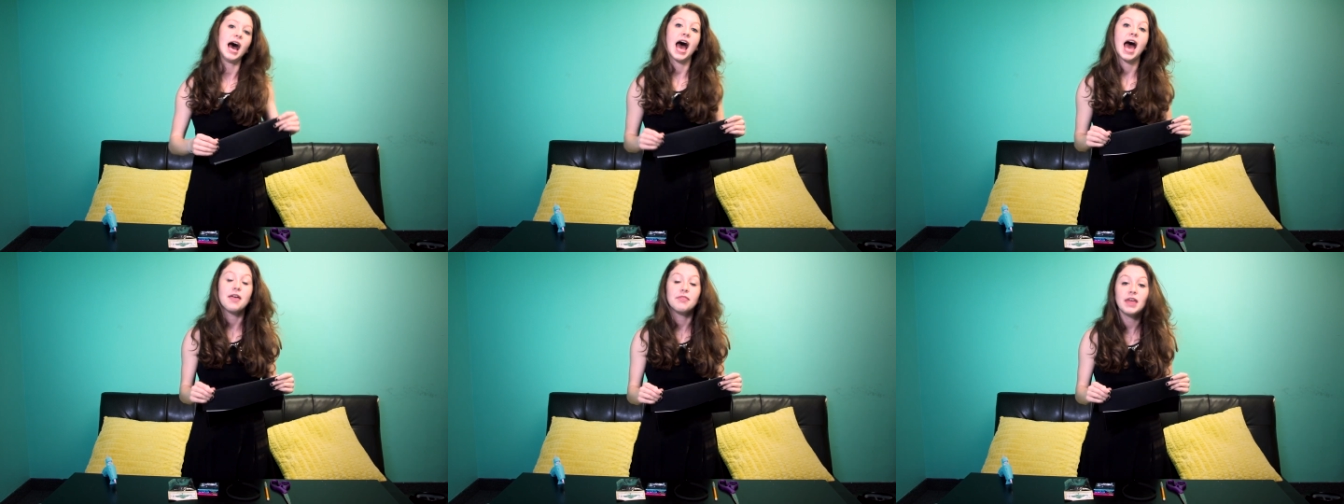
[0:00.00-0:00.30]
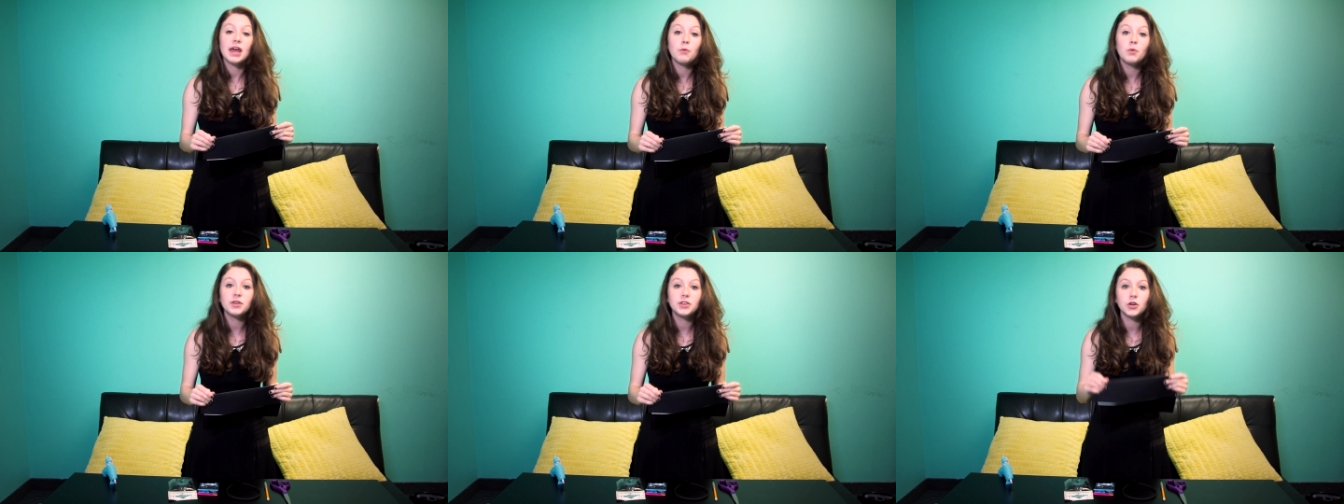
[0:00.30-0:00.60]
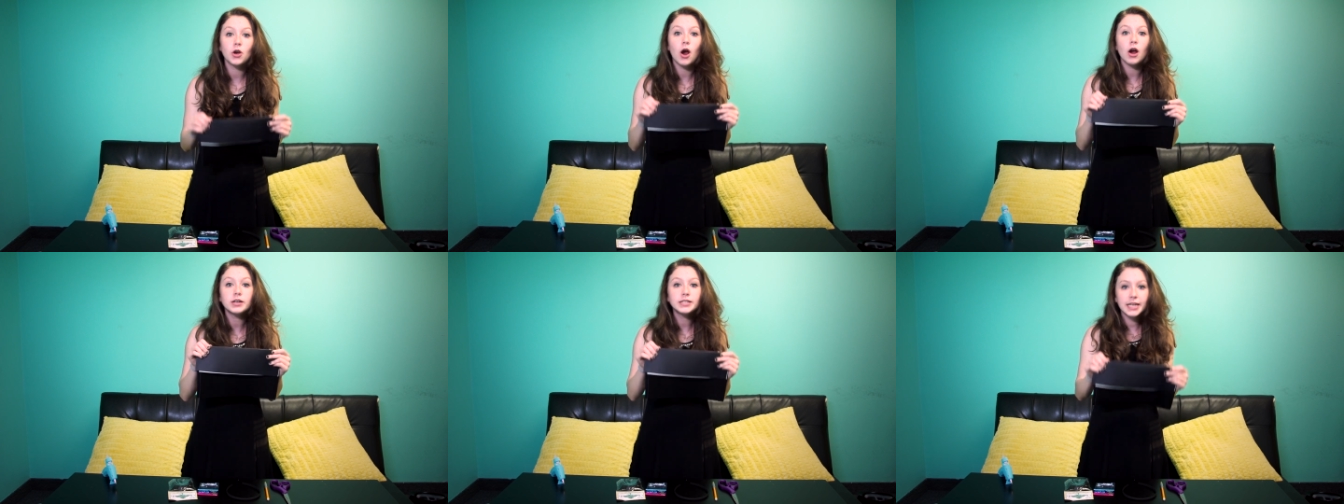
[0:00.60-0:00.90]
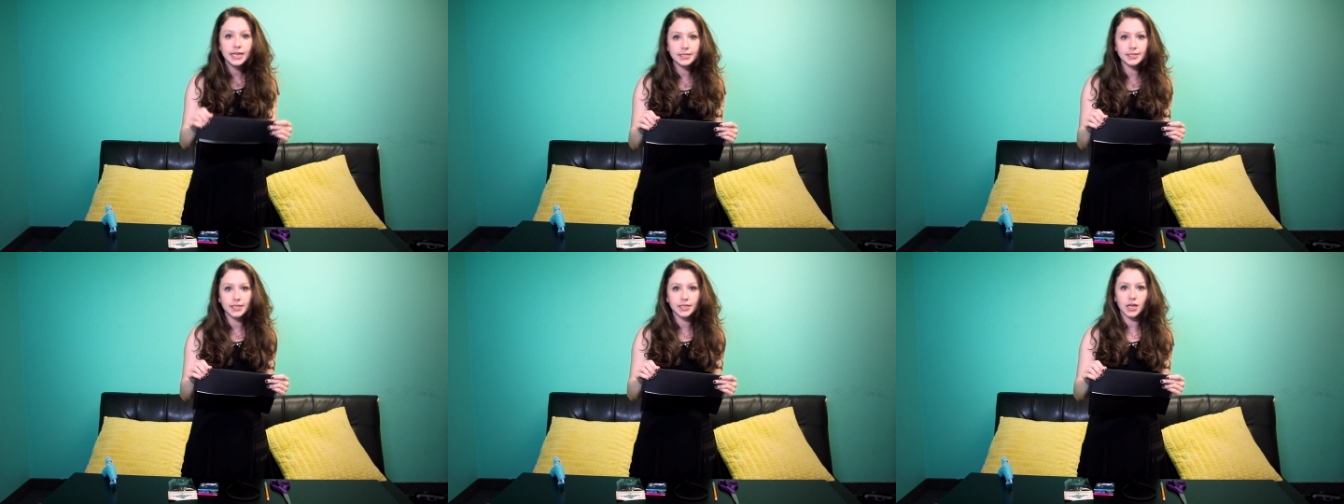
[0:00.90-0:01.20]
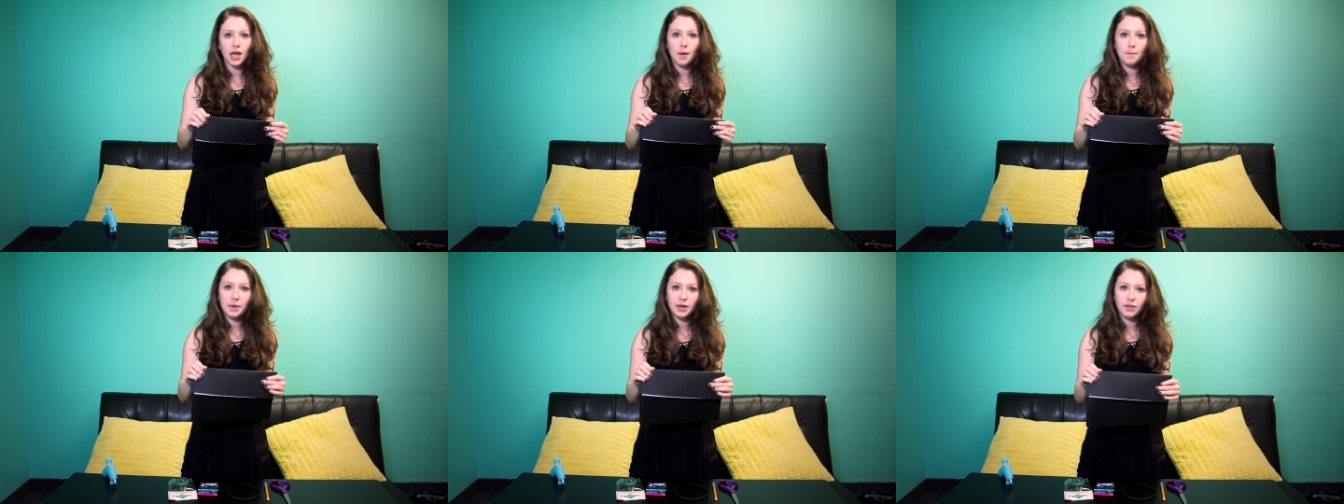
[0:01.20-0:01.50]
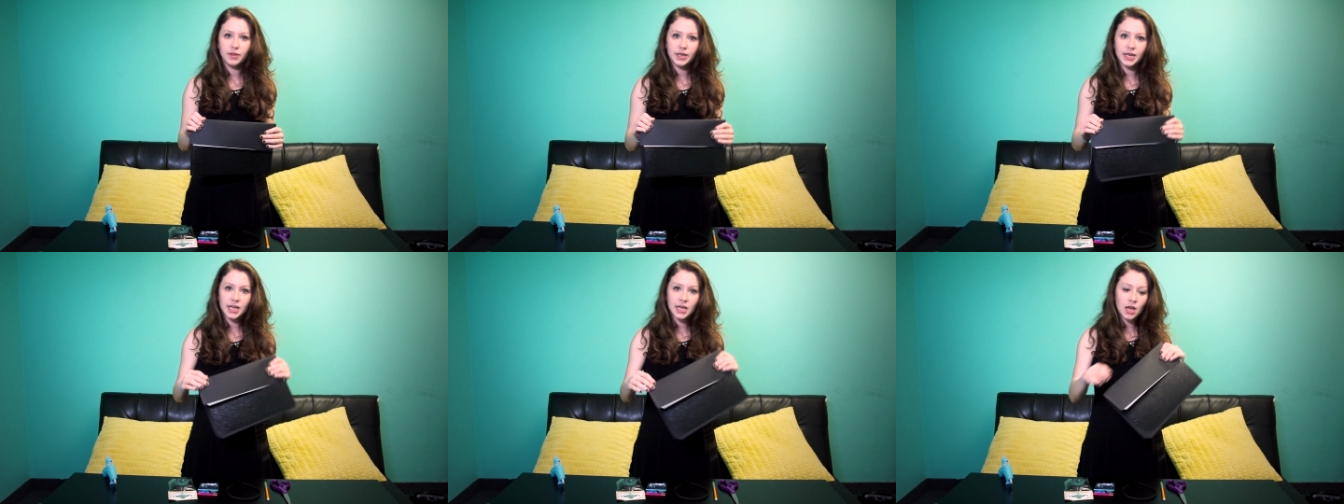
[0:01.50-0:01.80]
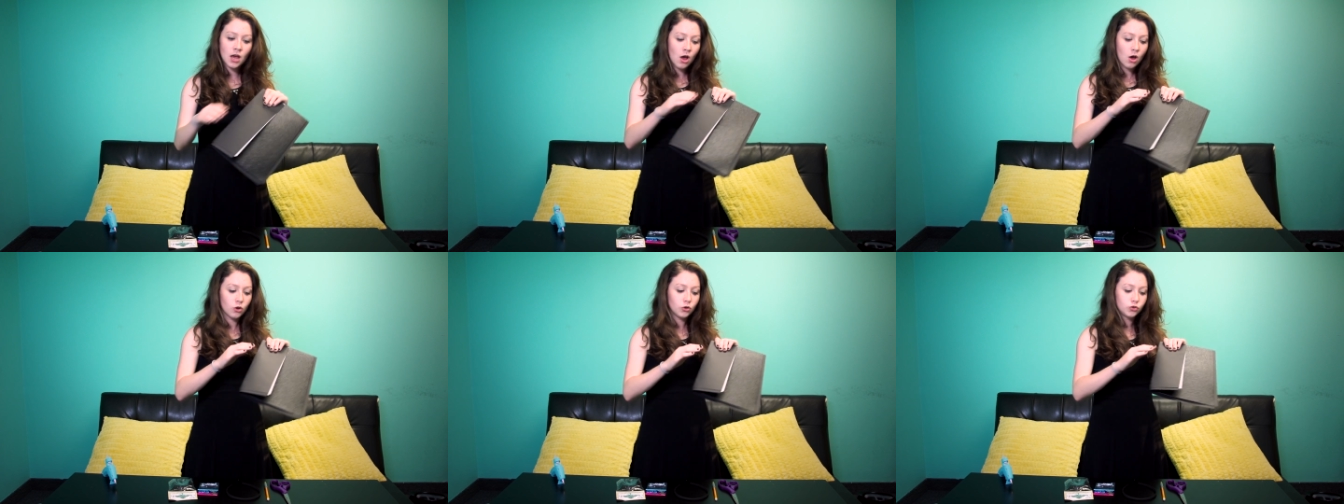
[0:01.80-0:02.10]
And then with your artistic ability,